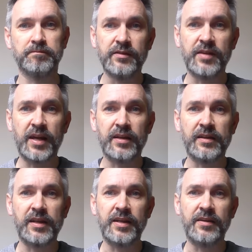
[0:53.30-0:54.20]

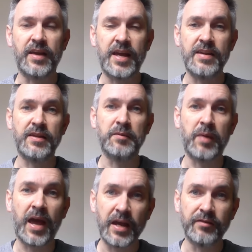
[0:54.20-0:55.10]
Secondly, the heating
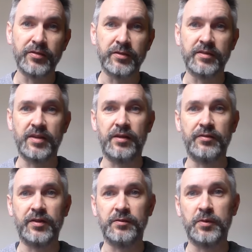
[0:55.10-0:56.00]
behavior
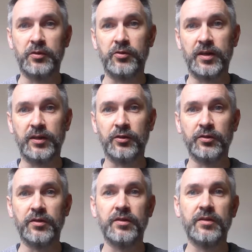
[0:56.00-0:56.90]
itself has been really
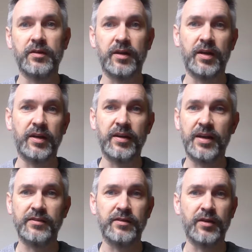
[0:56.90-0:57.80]
good. It
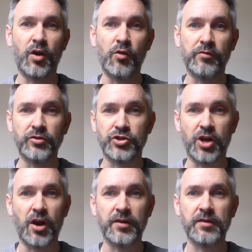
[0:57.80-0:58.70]
hasn't
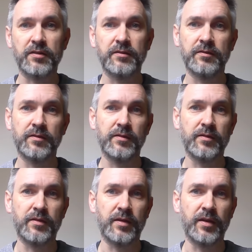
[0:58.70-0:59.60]
overshot
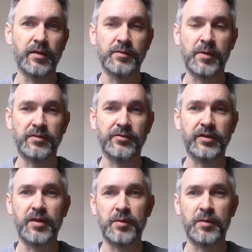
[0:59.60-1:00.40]
the specified